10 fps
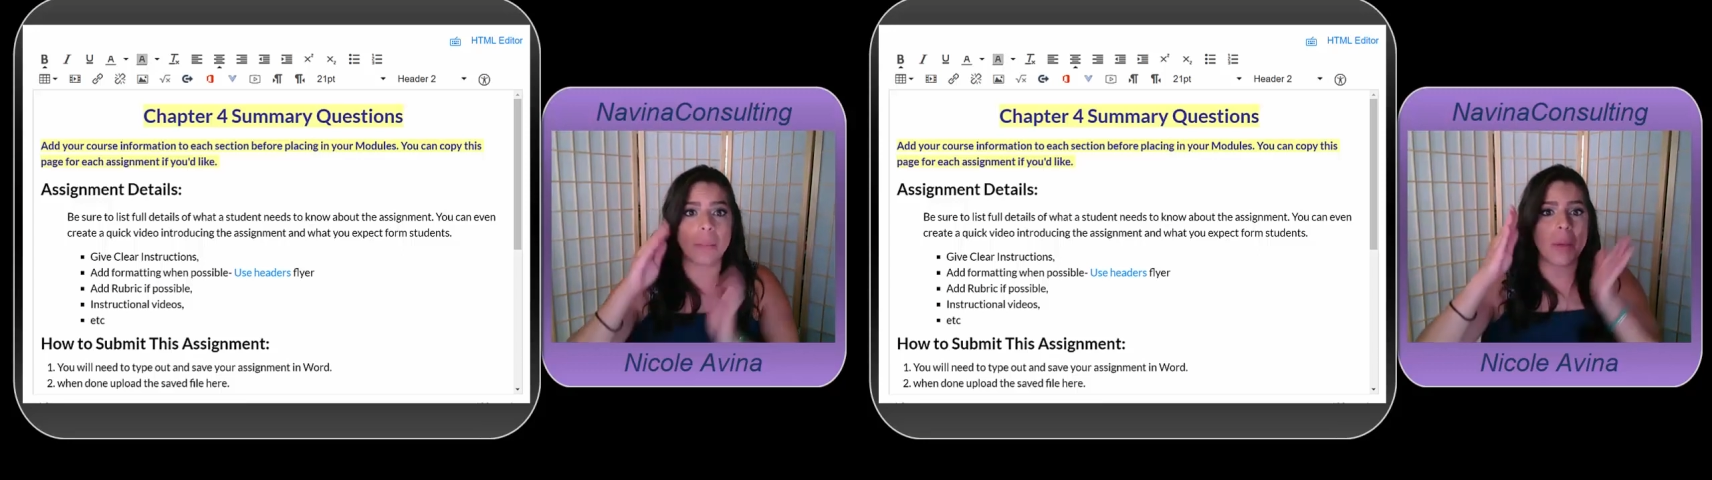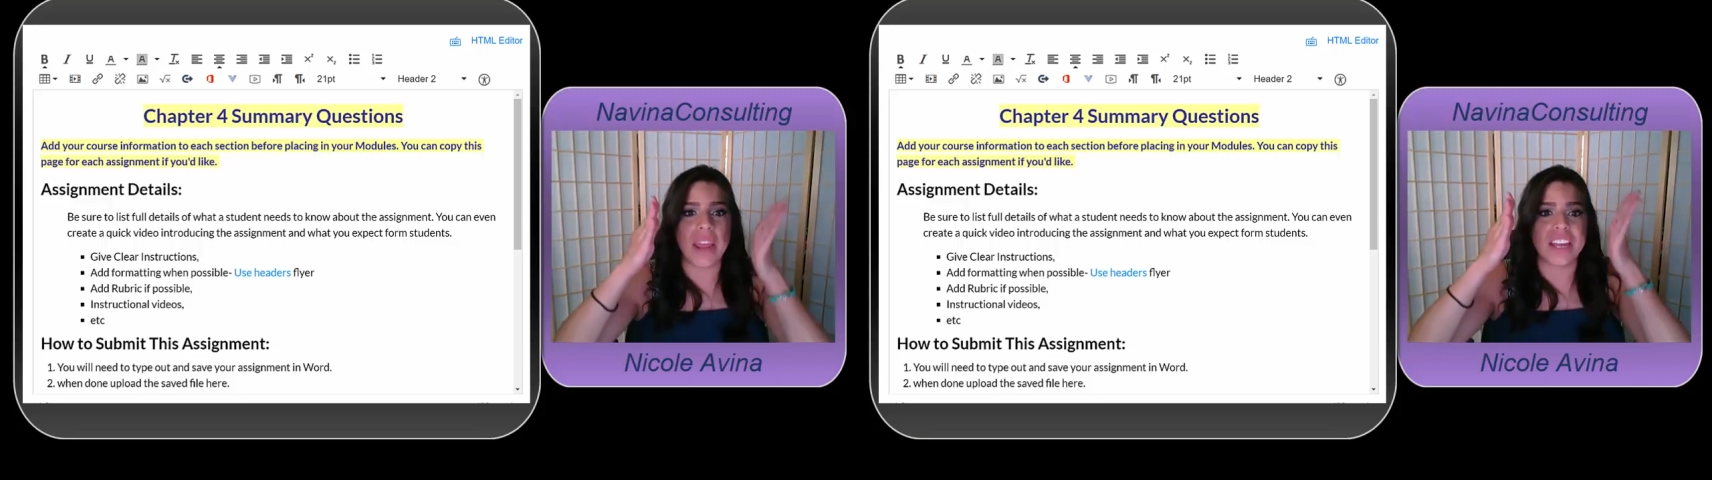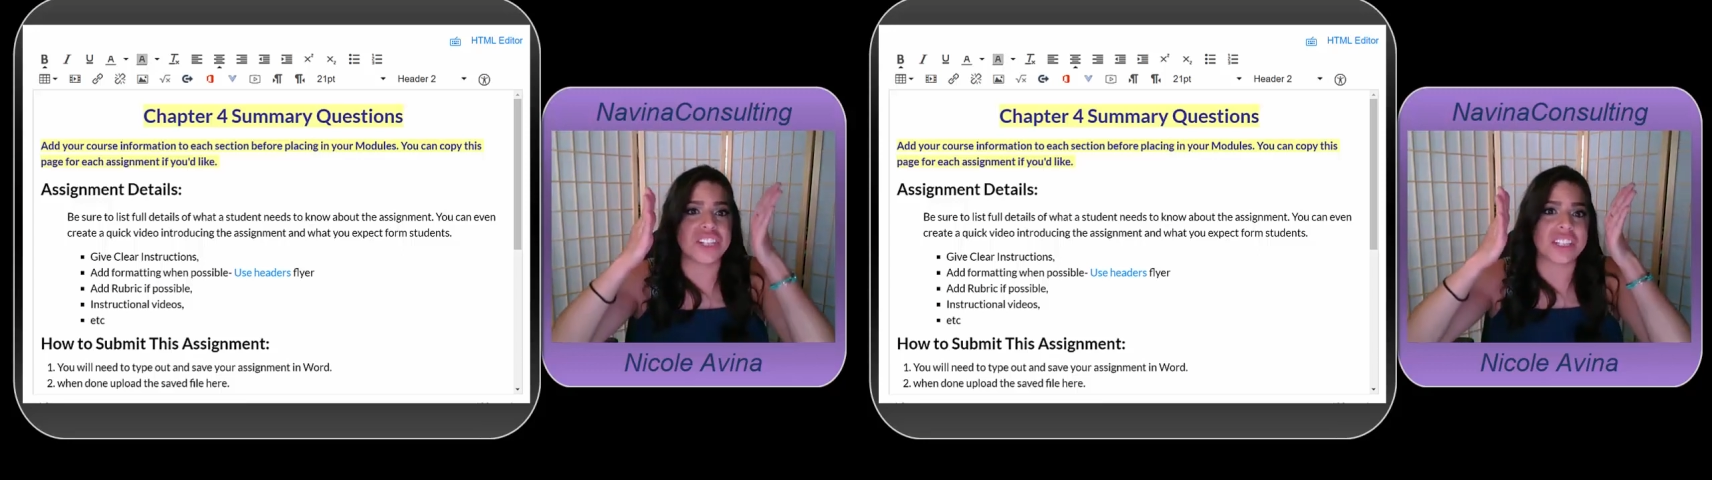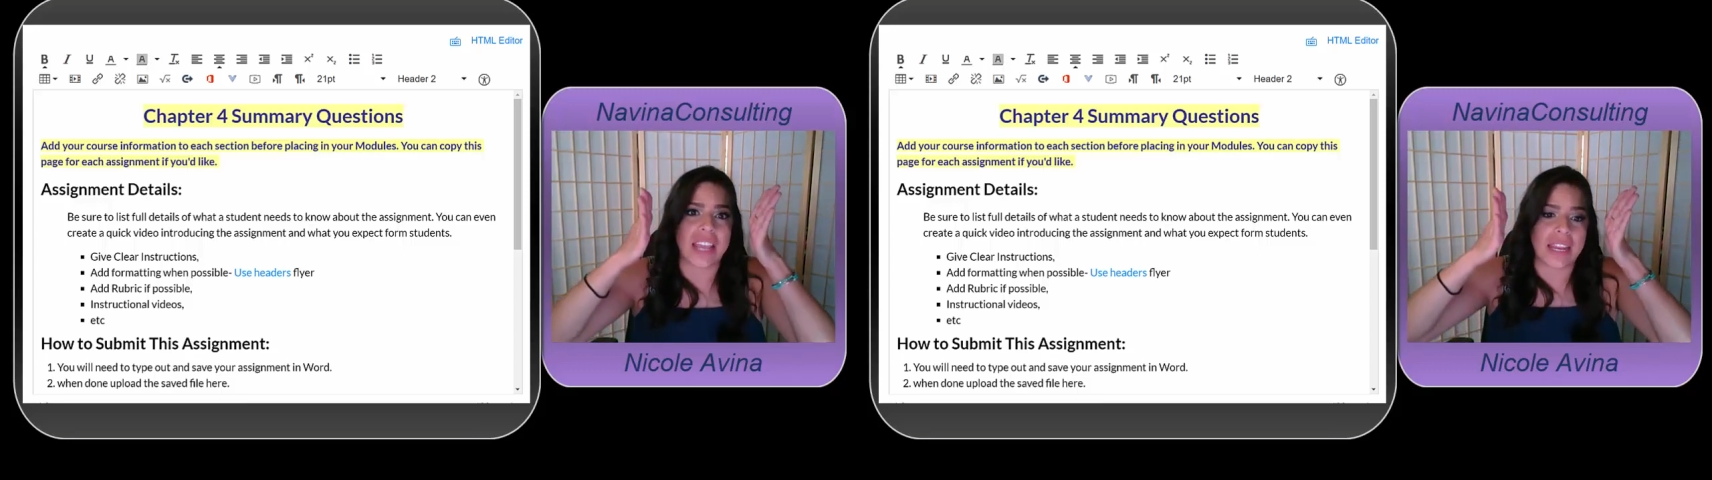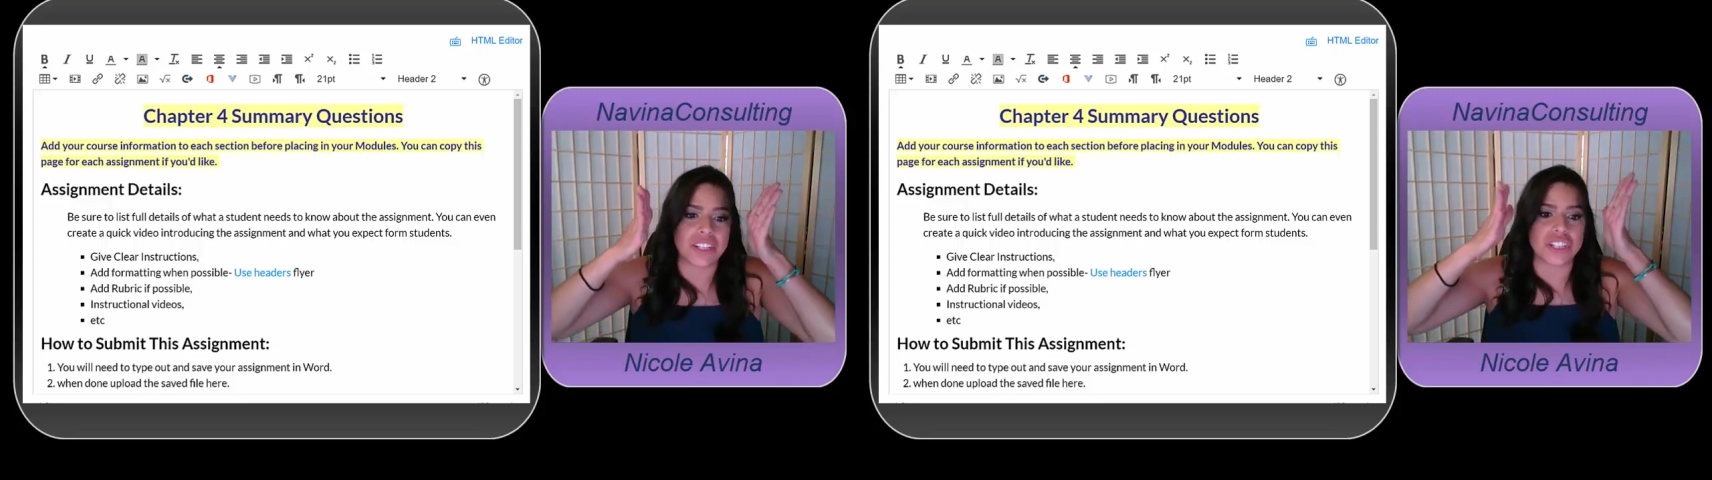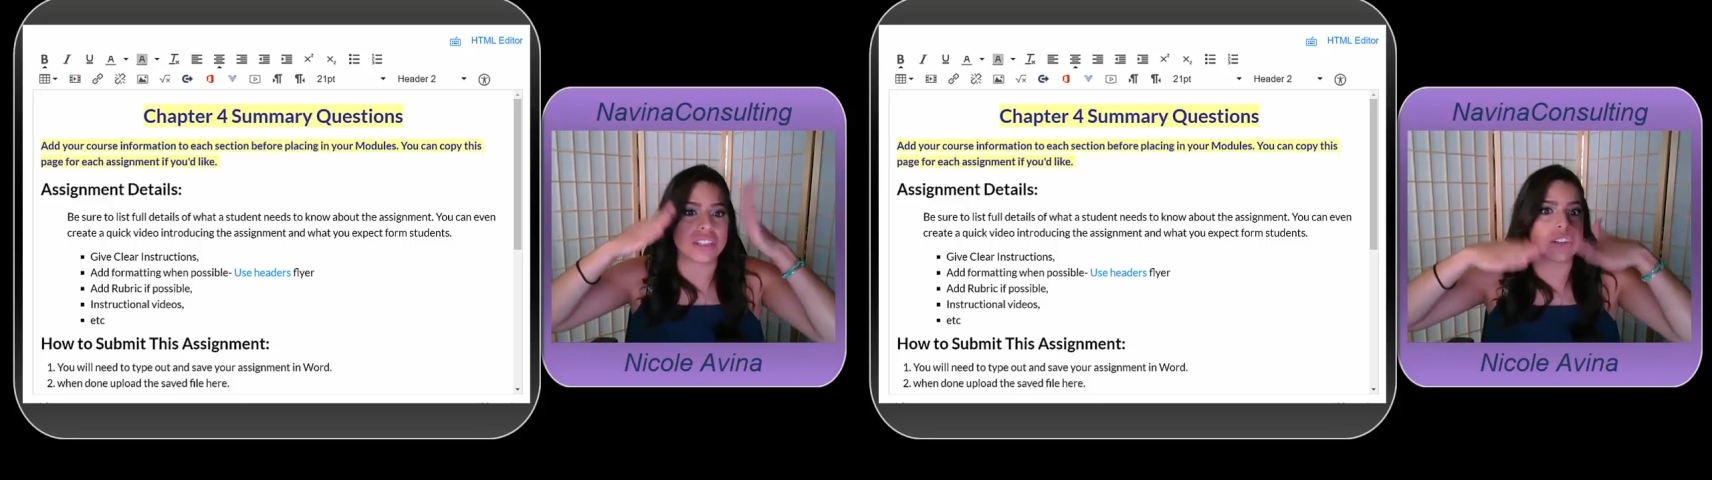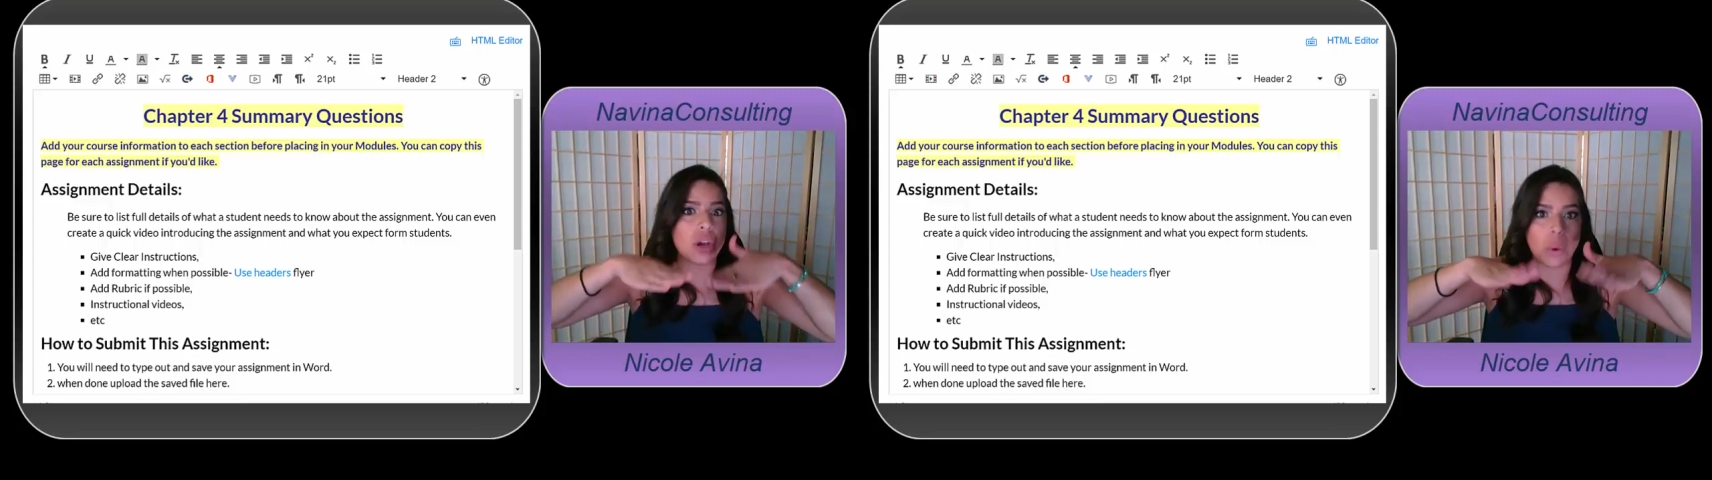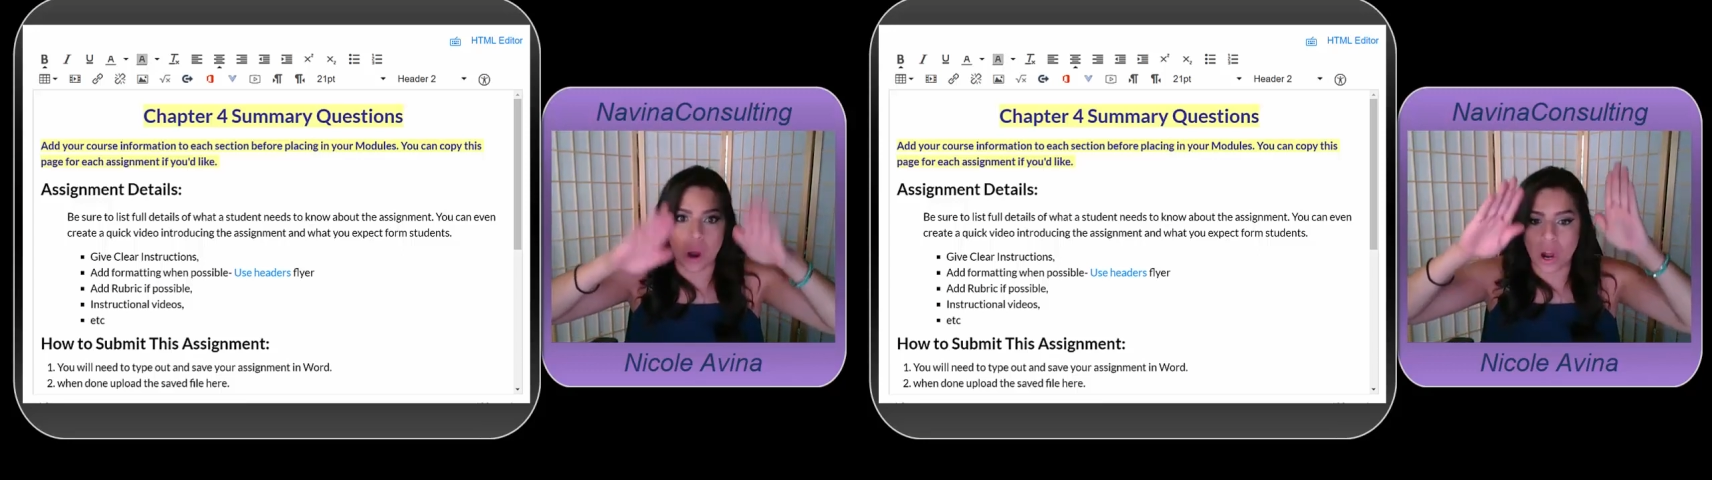pages can just
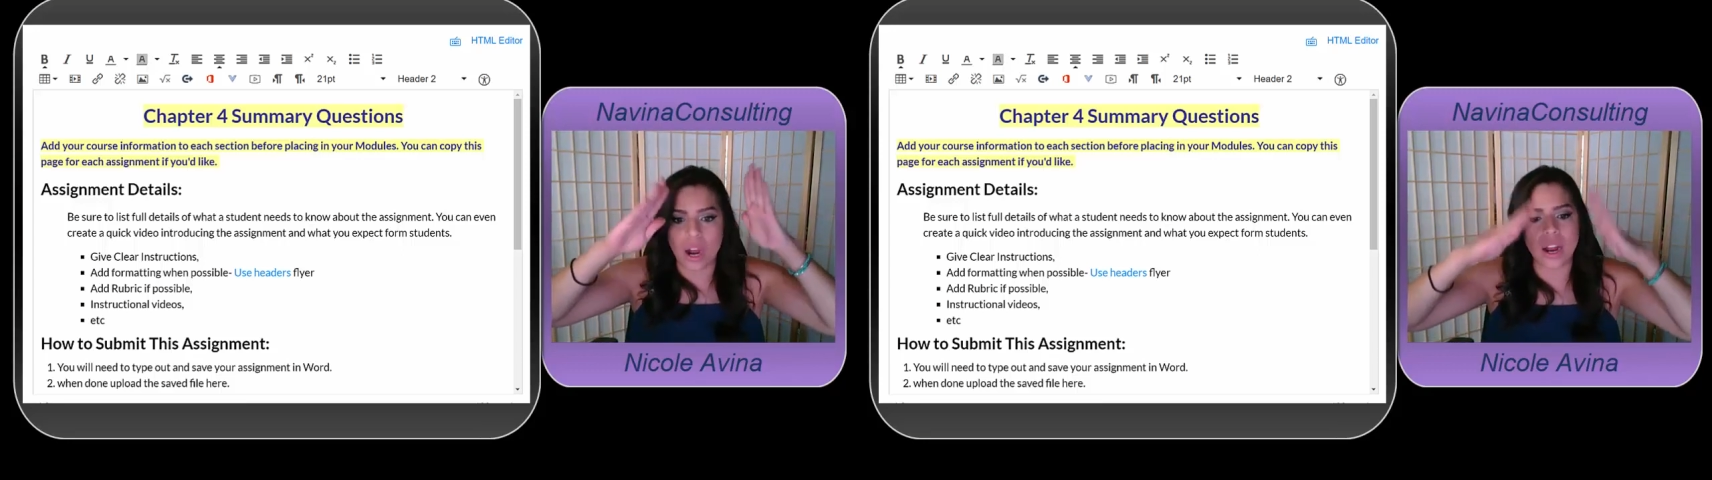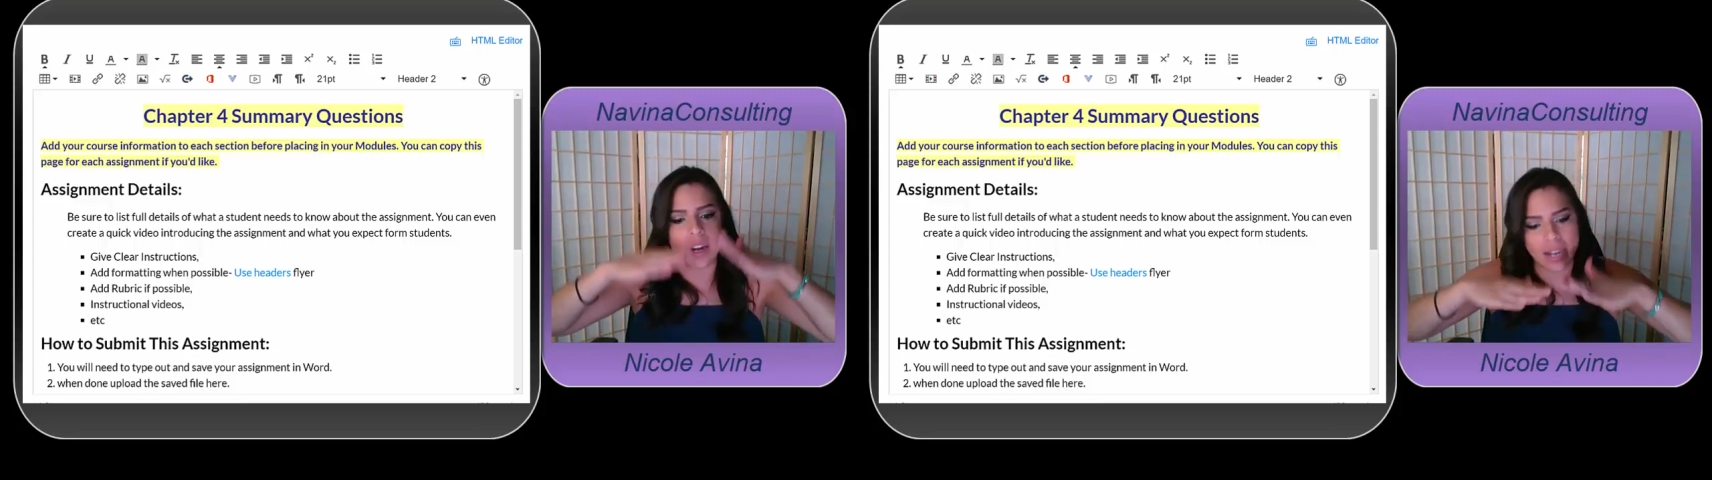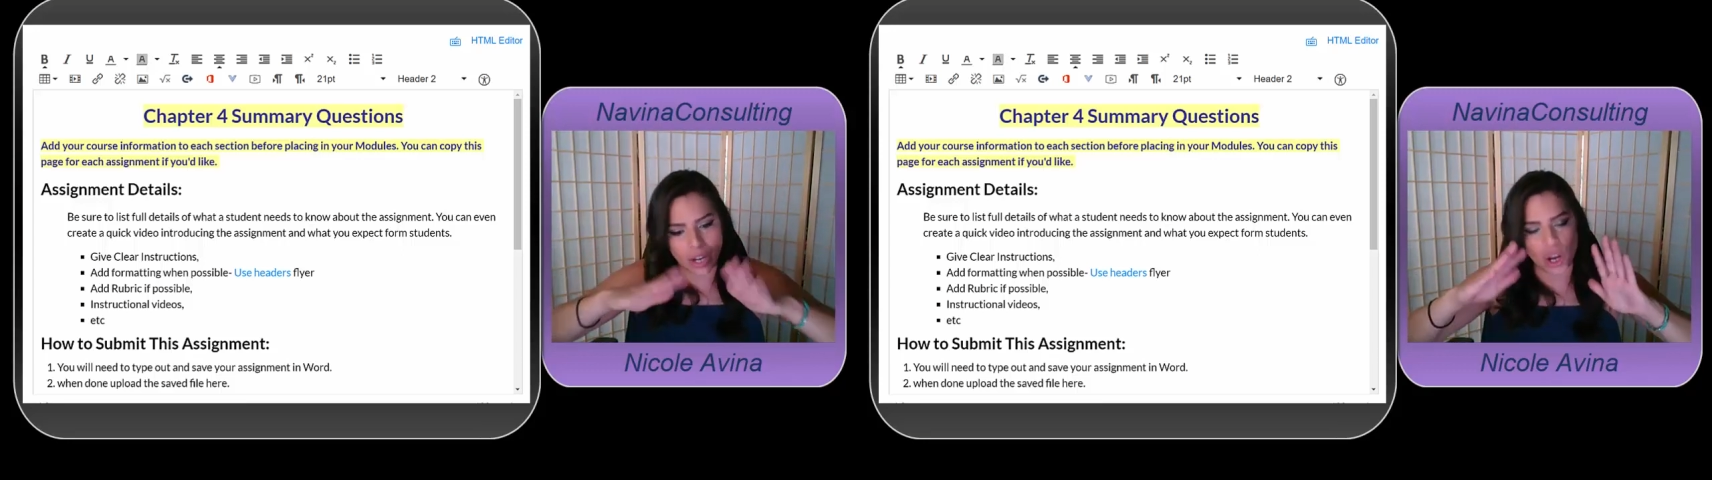go on and